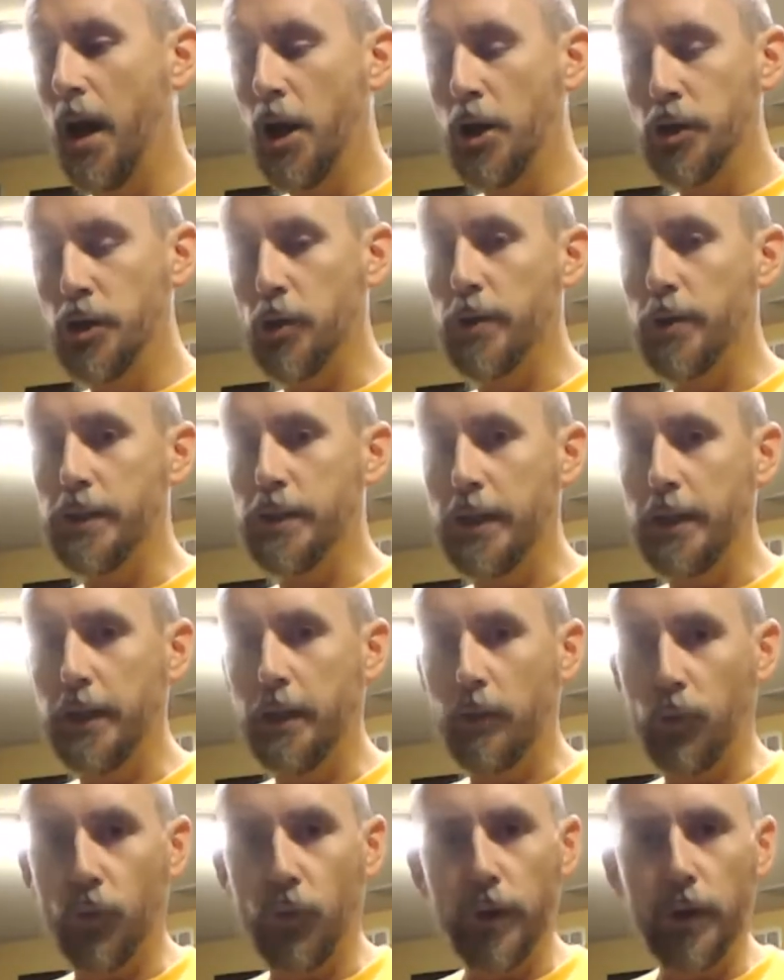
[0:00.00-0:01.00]
So it's
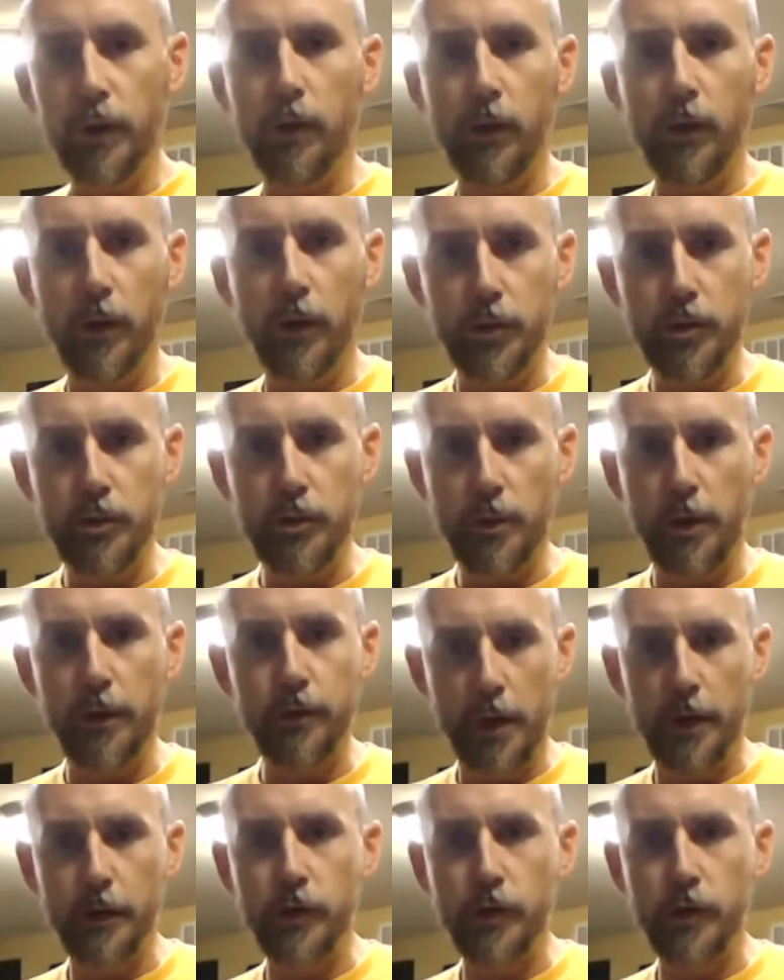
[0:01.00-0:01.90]
getting real close to a